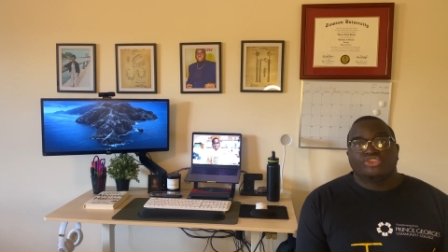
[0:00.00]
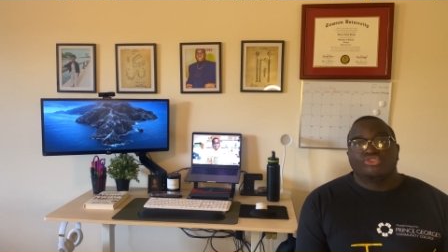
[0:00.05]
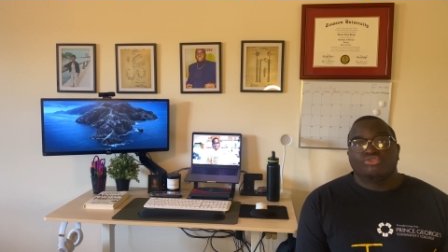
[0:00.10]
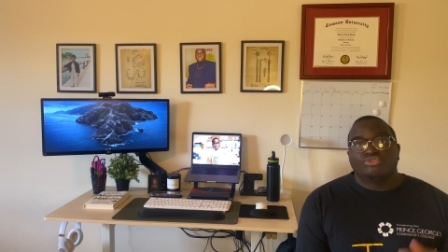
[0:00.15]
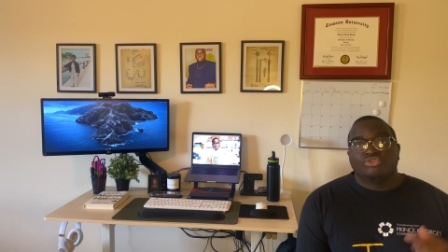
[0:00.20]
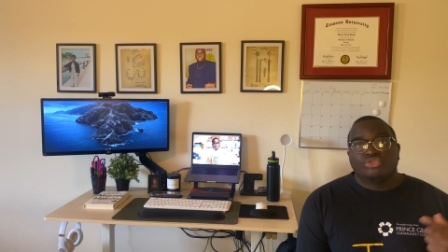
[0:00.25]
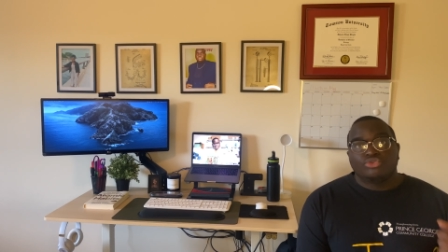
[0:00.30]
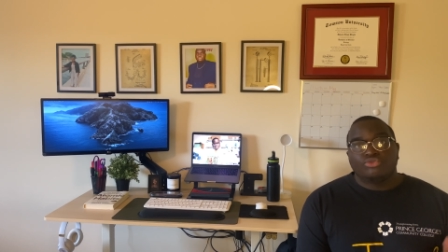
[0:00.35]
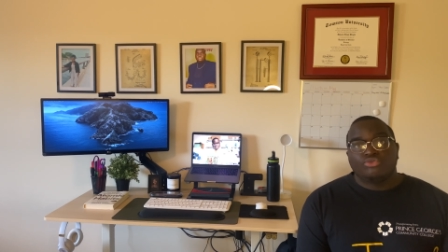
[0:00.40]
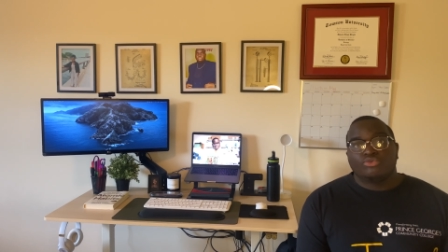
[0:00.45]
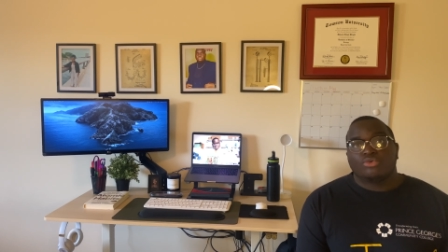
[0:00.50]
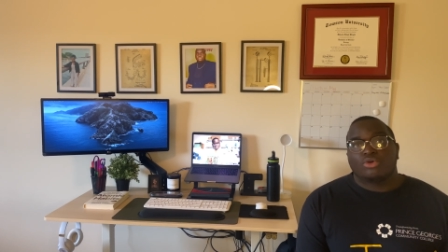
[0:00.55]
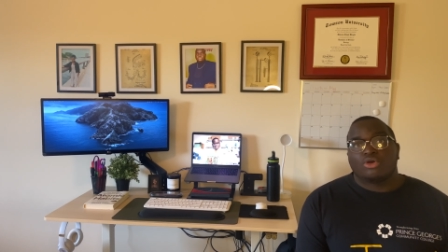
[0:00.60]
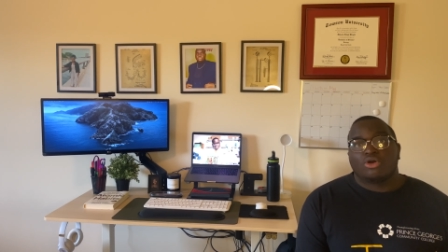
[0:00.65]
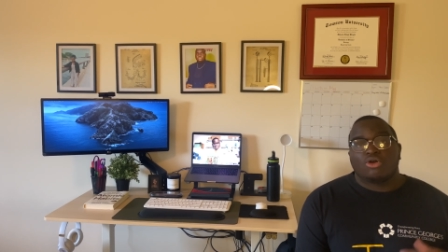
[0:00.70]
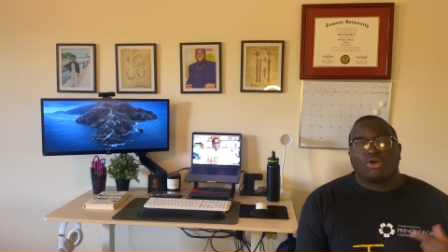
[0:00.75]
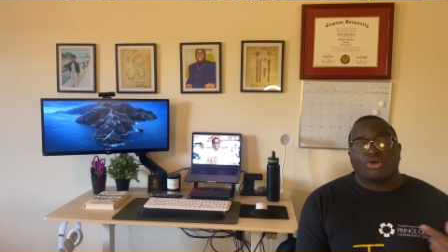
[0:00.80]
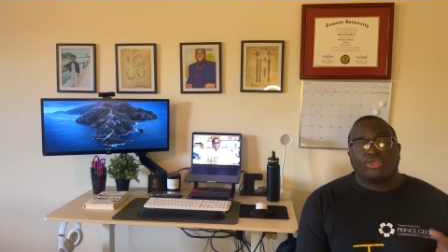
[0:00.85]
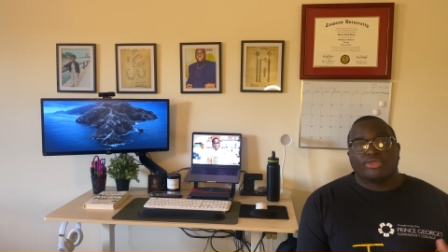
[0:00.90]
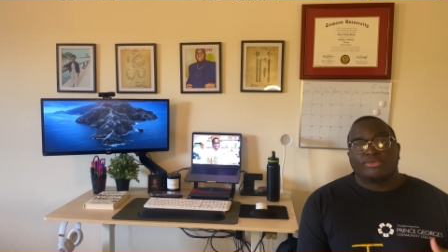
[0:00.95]
You do
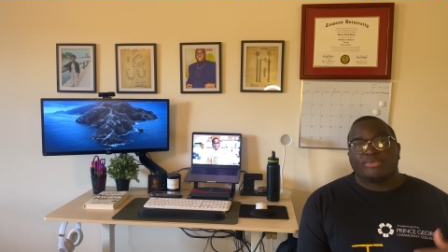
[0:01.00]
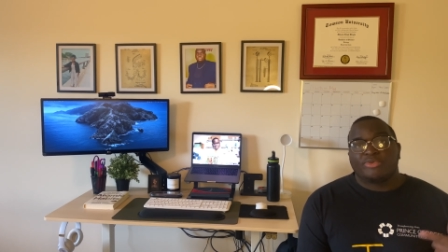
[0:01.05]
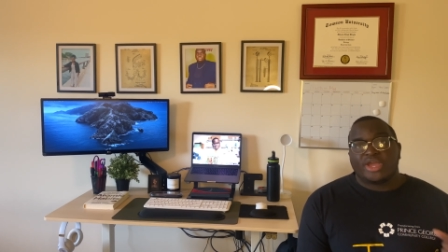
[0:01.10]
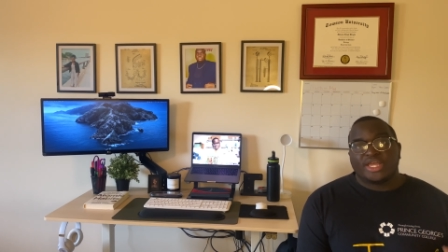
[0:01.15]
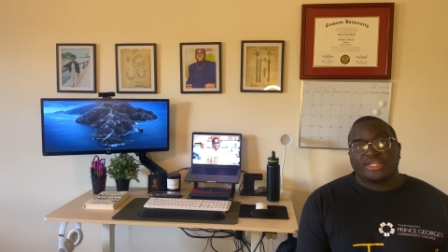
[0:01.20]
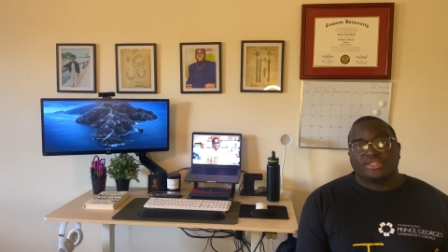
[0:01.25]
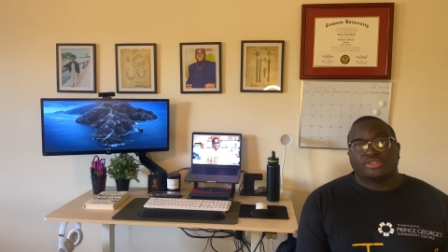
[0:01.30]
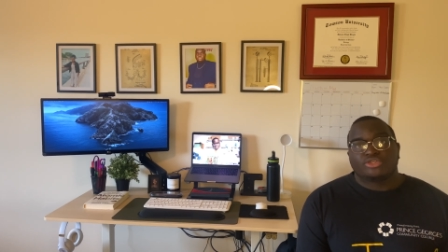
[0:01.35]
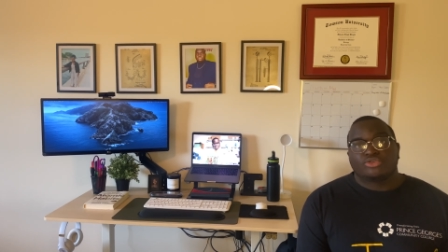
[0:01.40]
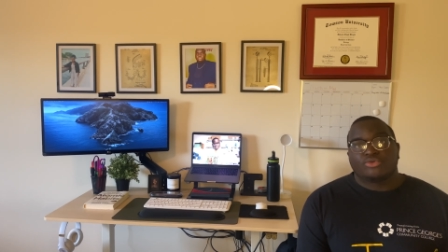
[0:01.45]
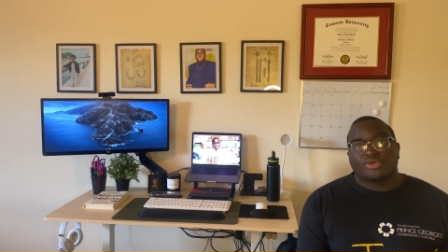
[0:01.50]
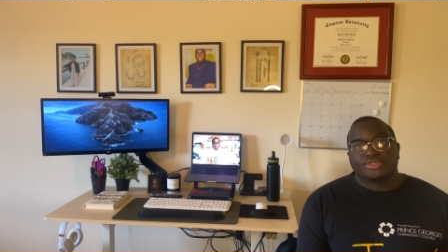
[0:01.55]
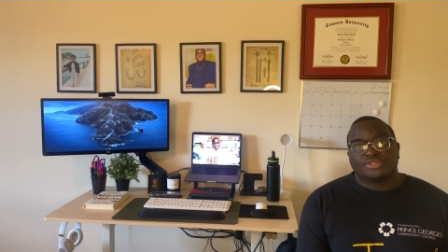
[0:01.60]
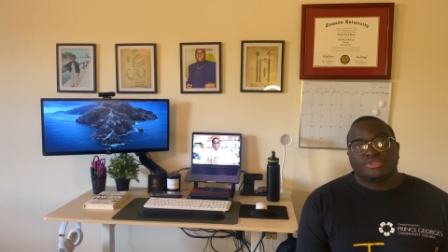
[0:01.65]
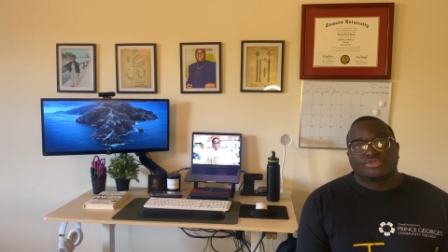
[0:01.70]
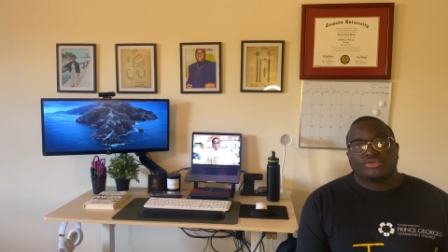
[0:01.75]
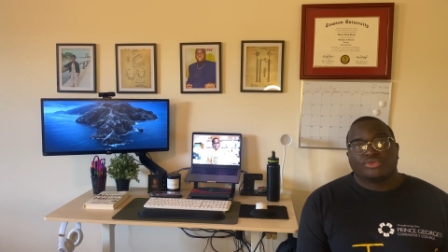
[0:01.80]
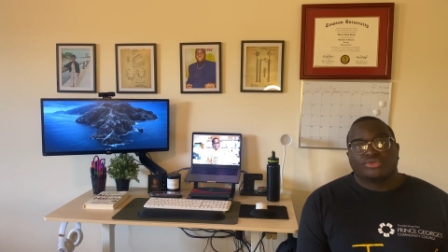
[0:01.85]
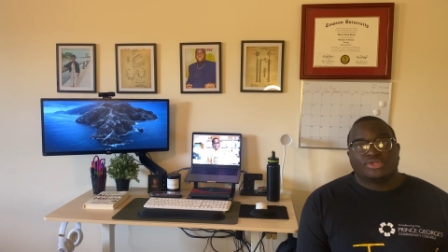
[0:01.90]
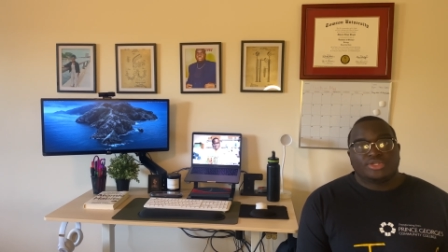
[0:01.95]
all the practice
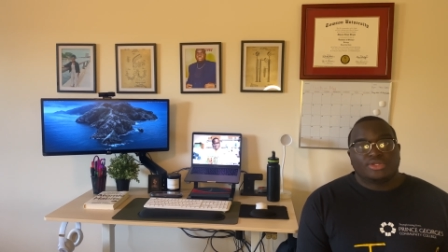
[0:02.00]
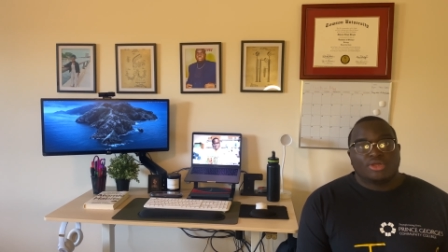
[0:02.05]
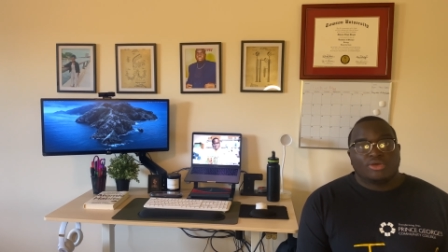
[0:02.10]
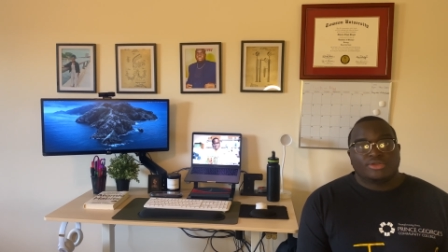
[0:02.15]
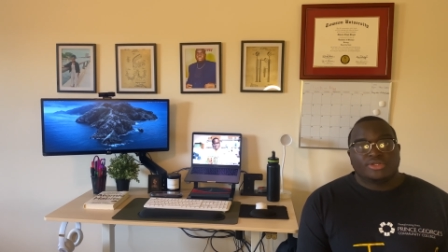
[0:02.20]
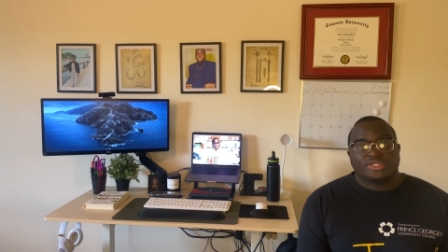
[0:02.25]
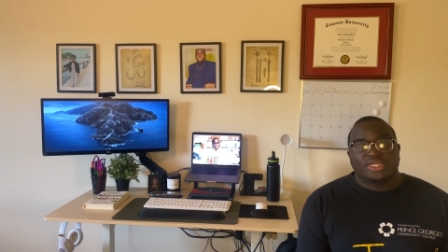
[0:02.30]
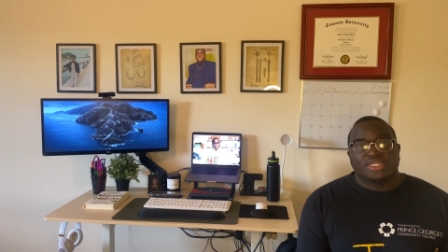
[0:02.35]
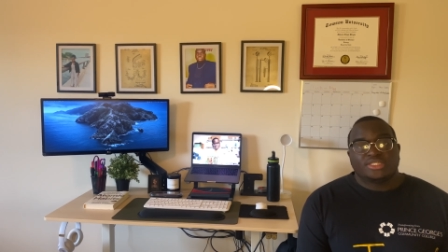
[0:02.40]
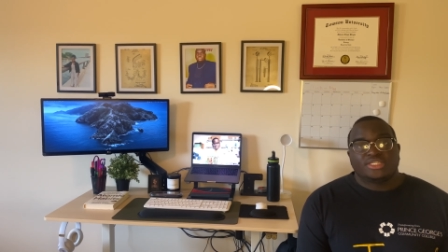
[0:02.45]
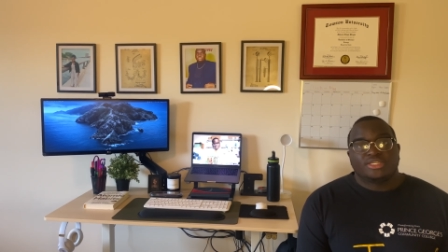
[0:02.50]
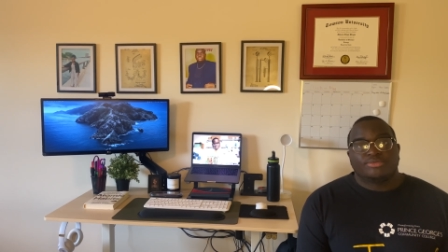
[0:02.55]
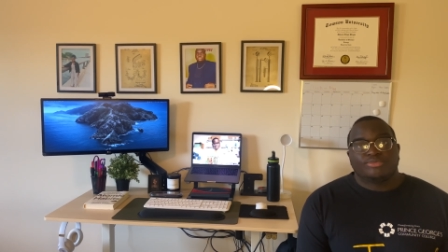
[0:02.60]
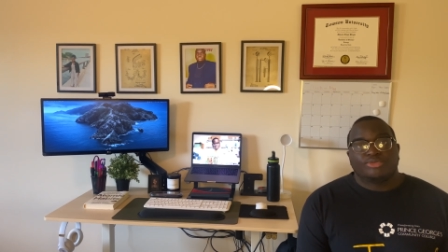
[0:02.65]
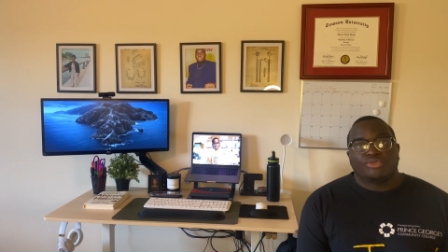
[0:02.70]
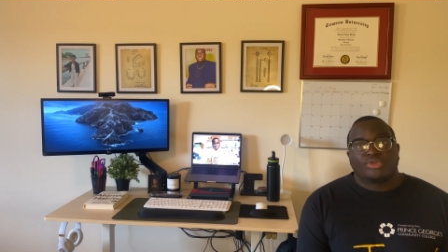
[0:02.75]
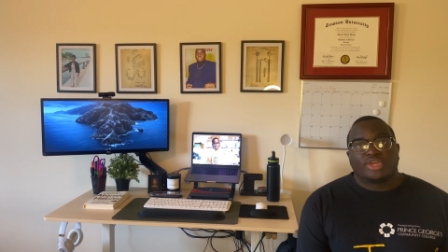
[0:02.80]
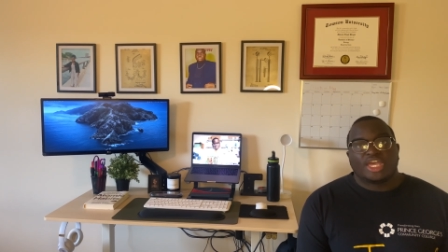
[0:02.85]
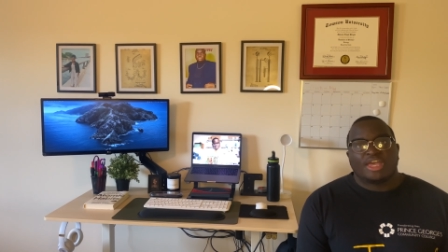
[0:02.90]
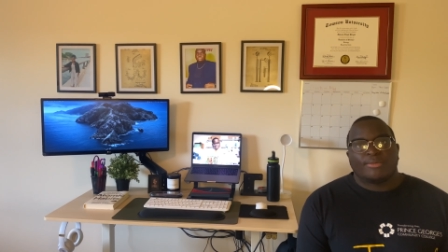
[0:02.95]
questions on, on D A T
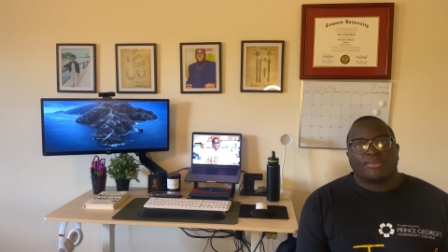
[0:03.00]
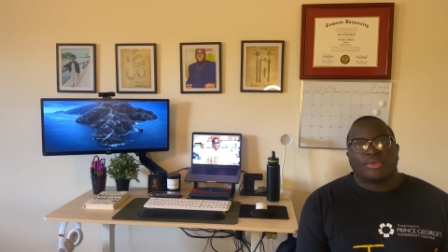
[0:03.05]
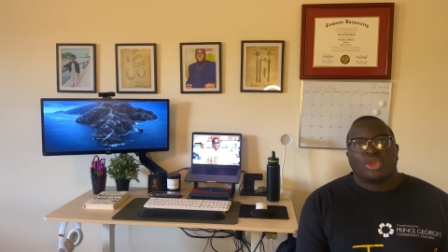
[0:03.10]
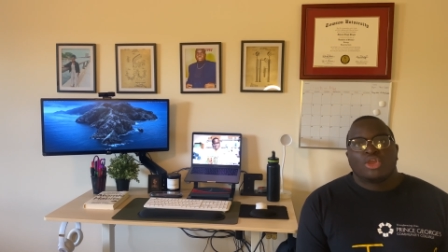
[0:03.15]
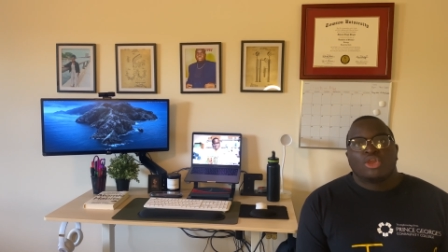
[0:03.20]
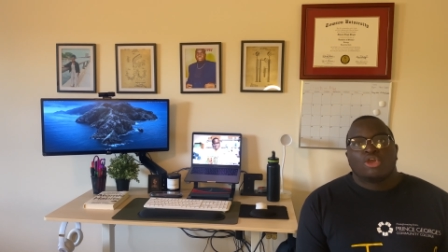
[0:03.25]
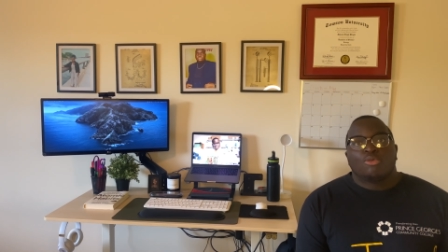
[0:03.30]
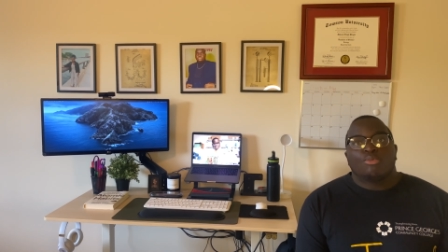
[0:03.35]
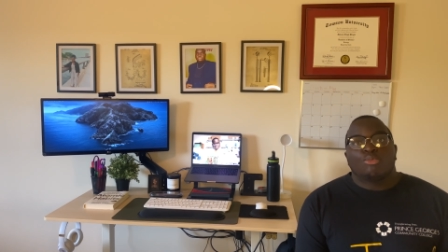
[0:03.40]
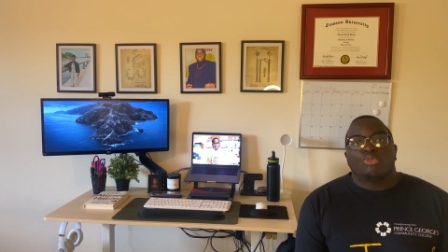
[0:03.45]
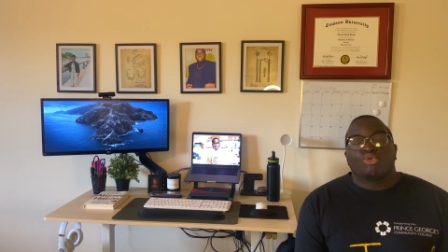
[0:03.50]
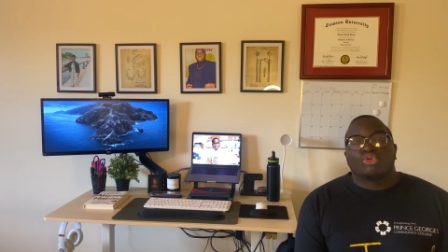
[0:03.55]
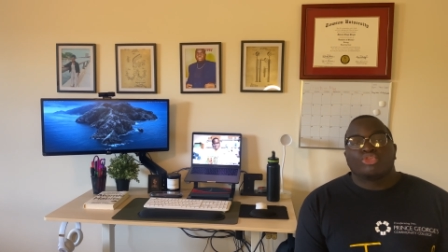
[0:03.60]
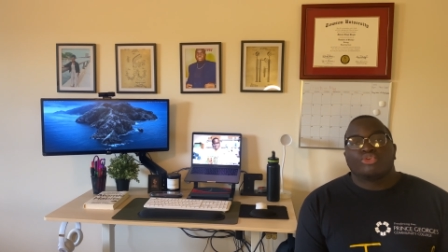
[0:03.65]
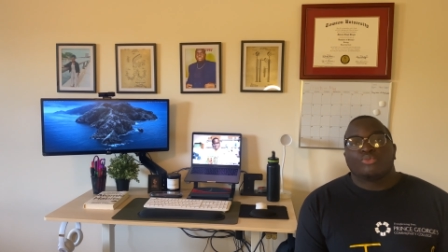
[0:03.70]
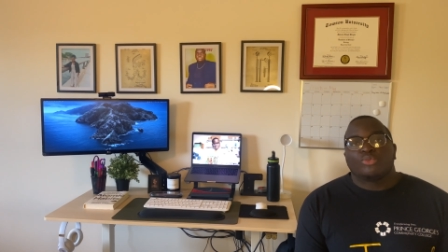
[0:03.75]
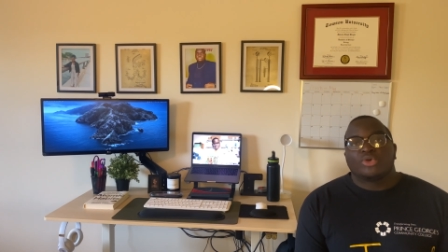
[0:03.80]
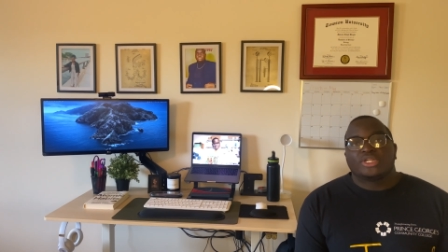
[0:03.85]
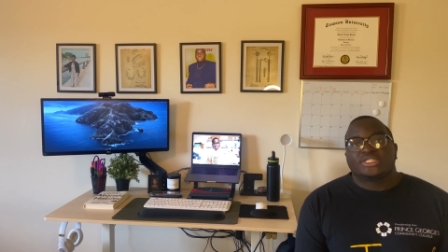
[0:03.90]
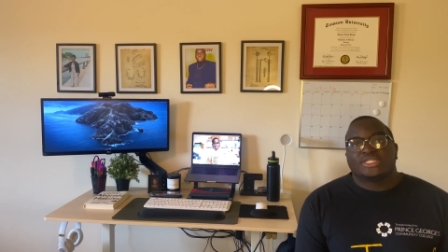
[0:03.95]
Bootcamp more
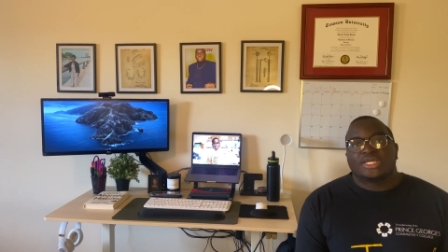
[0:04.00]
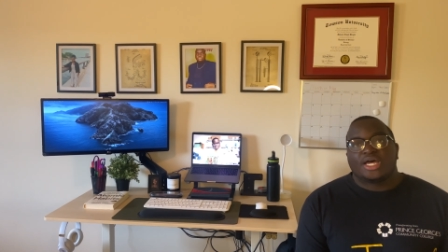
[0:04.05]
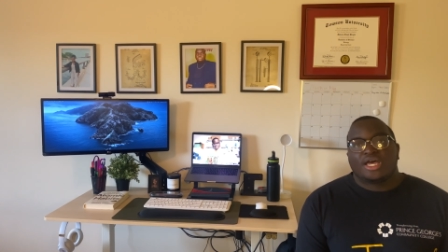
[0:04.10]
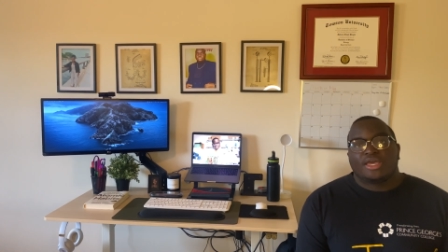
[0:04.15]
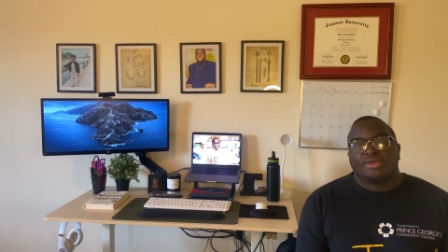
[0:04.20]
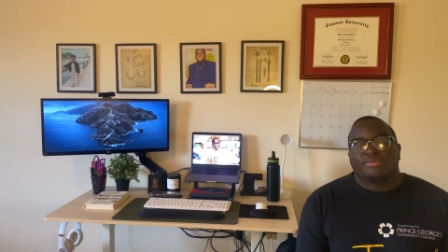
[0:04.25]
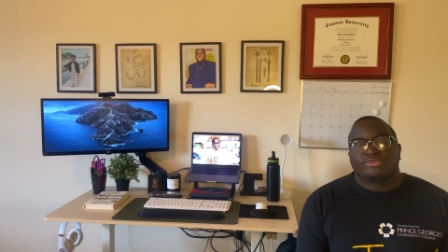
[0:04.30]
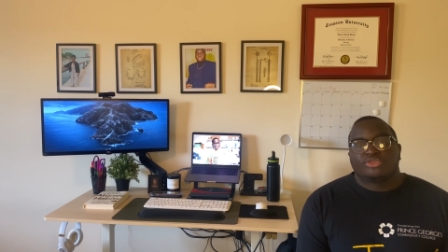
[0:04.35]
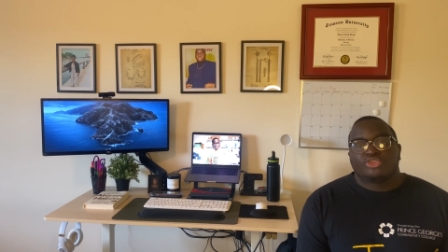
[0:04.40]
than one time.